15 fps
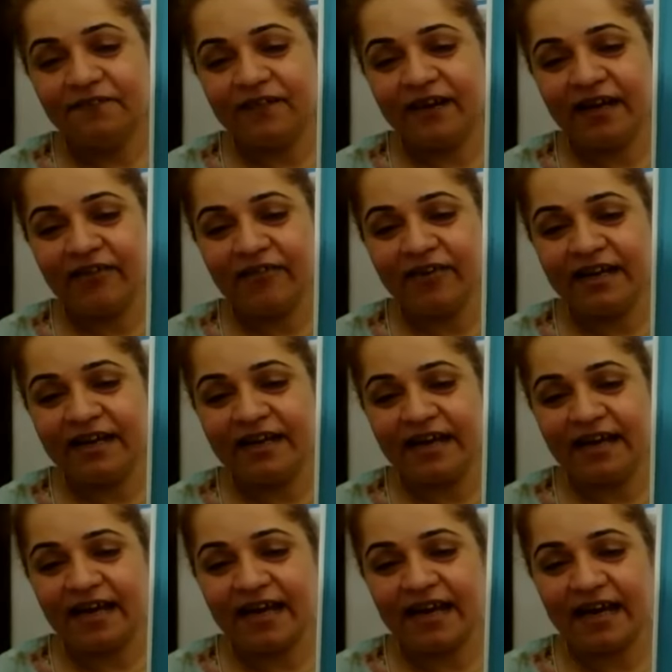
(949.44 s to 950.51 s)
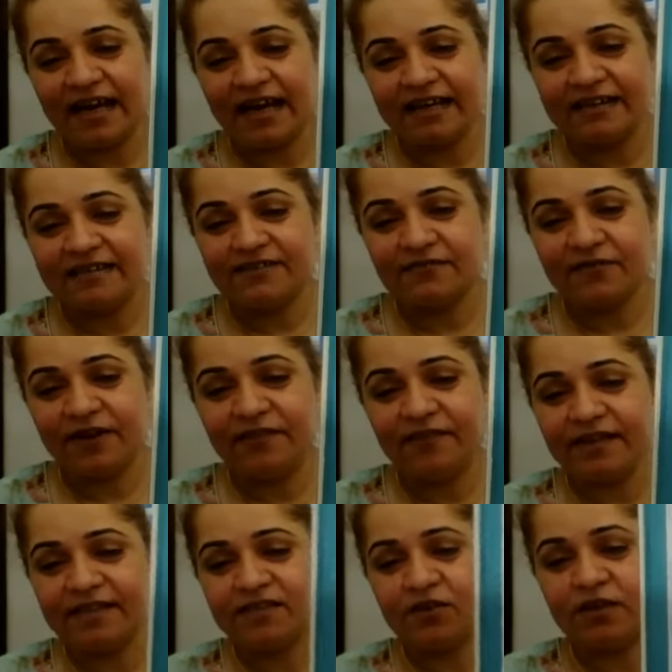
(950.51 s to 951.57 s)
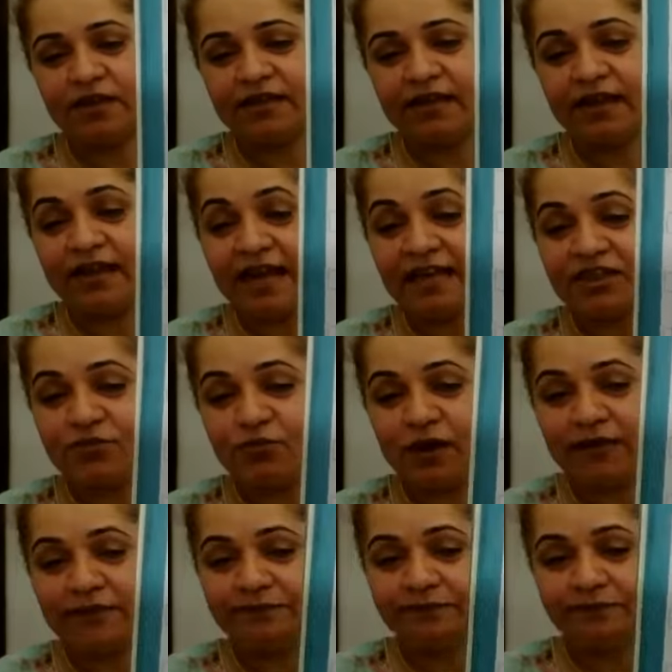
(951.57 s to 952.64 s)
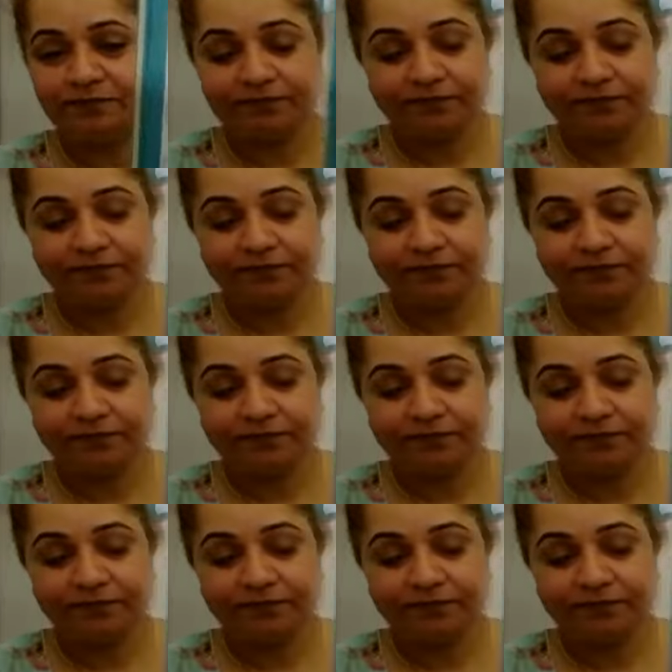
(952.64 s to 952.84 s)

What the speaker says: Very nice, very nice. Okay, the last one.